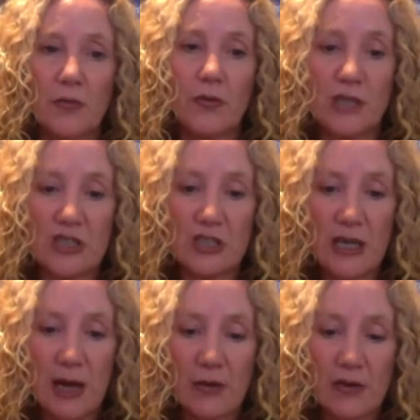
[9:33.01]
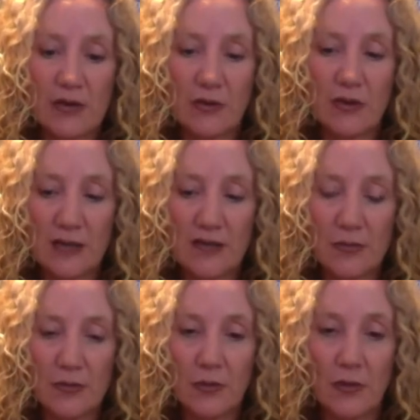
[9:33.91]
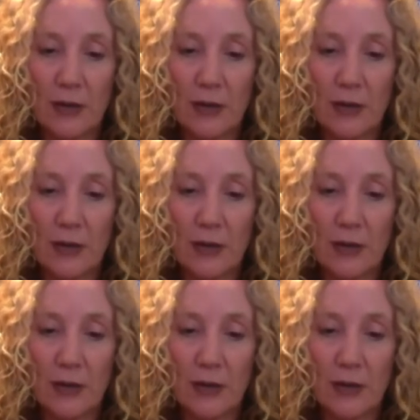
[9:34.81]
reaching out to the Rassemblement,